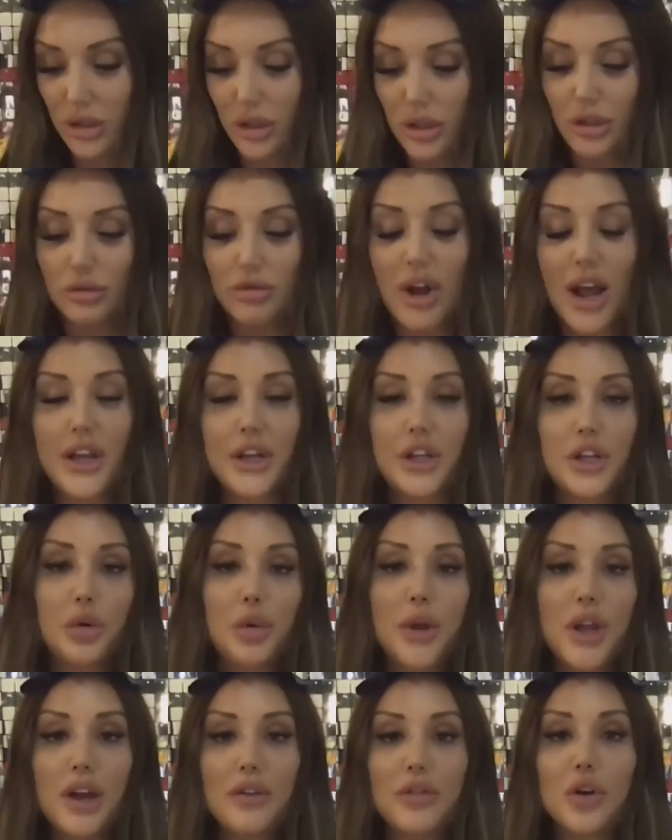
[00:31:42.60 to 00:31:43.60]
Right,
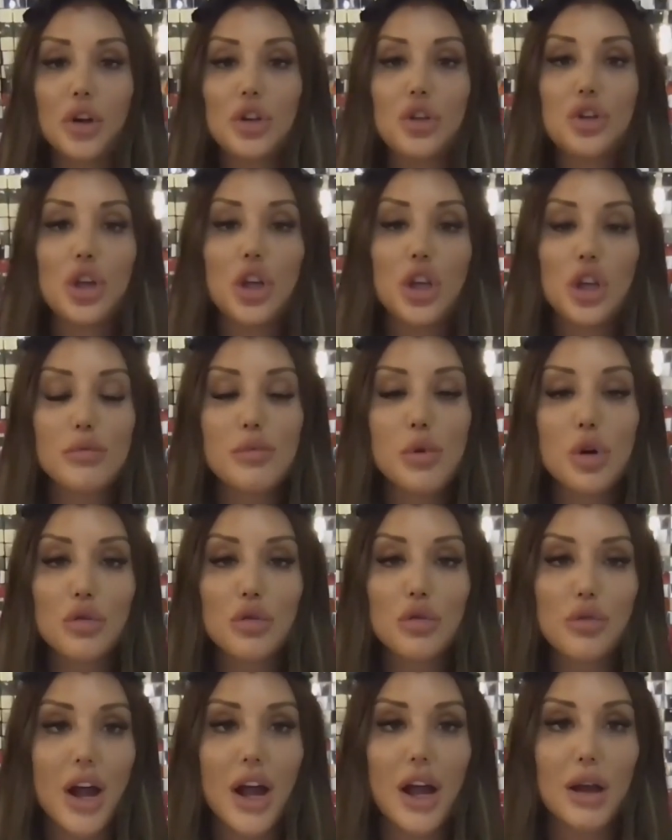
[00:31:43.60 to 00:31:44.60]
we have got two more
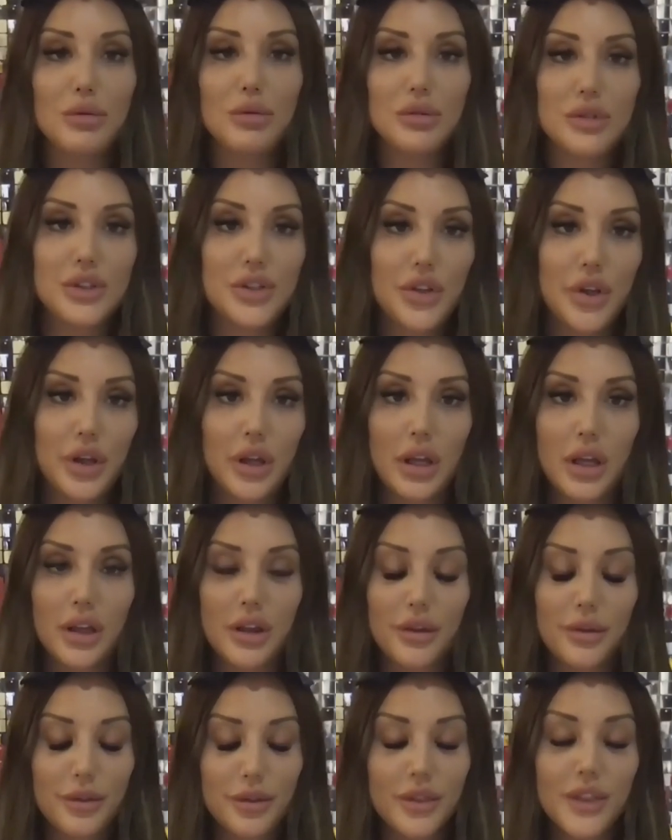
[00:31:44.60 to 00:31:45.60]
rounds.
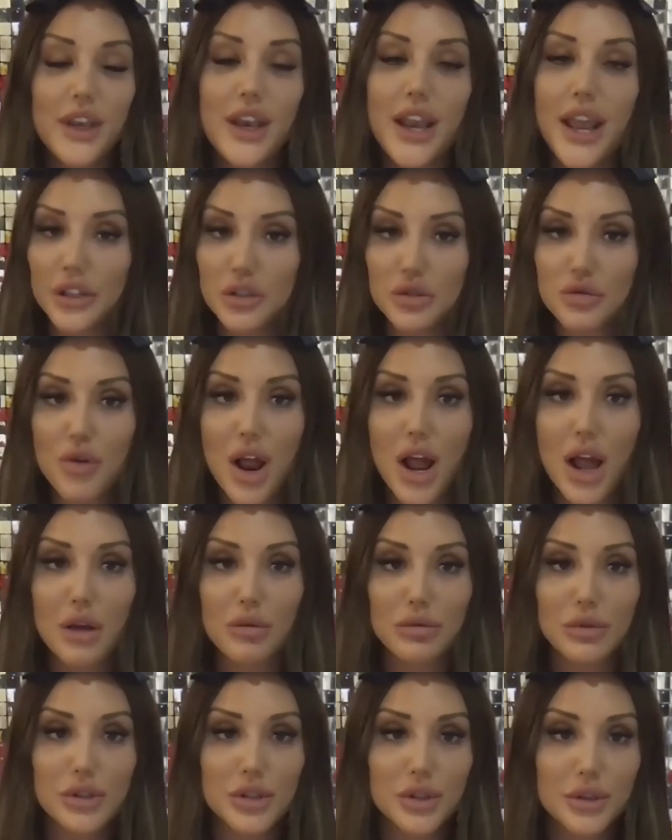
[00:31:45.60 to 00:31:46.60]
The next
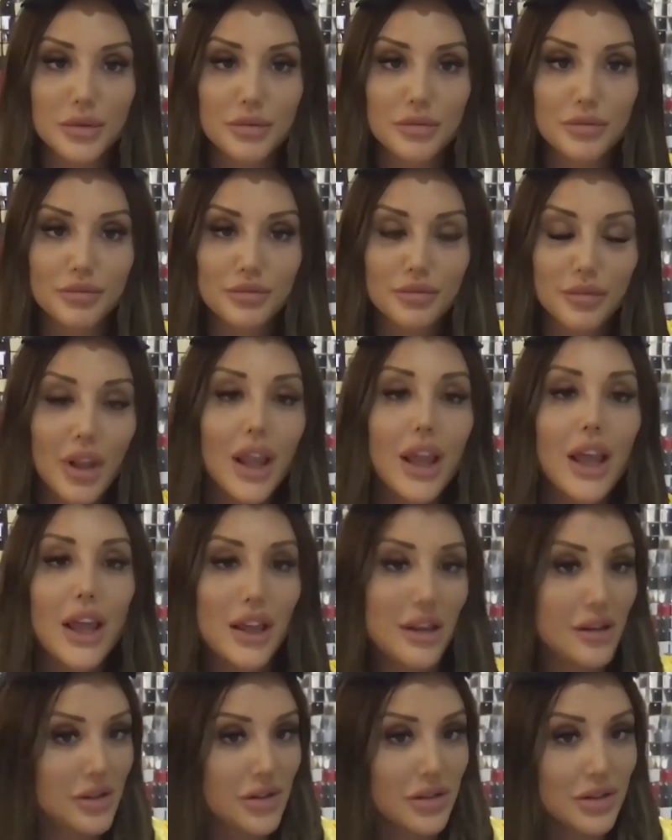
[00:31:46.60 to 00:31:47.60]
round
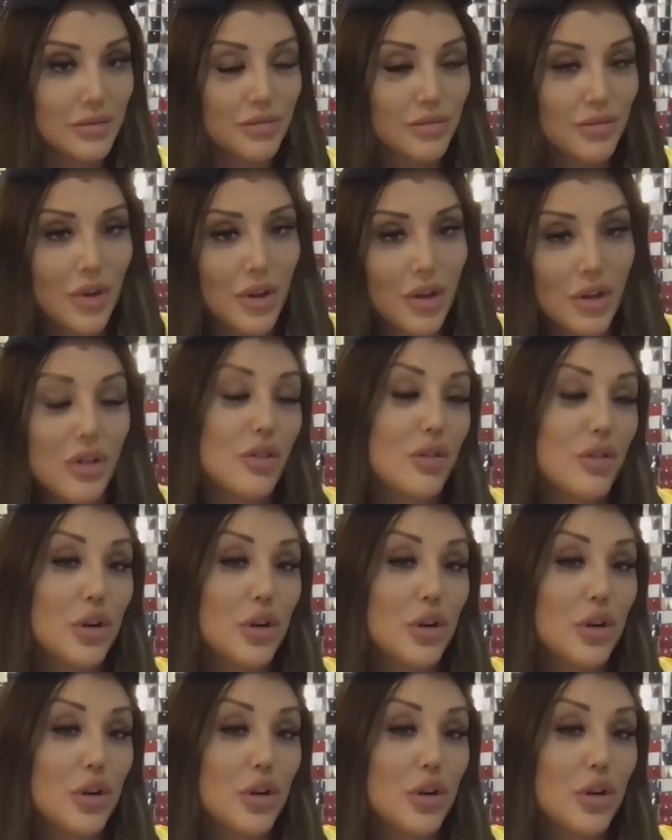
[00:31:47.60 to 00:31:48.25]
is the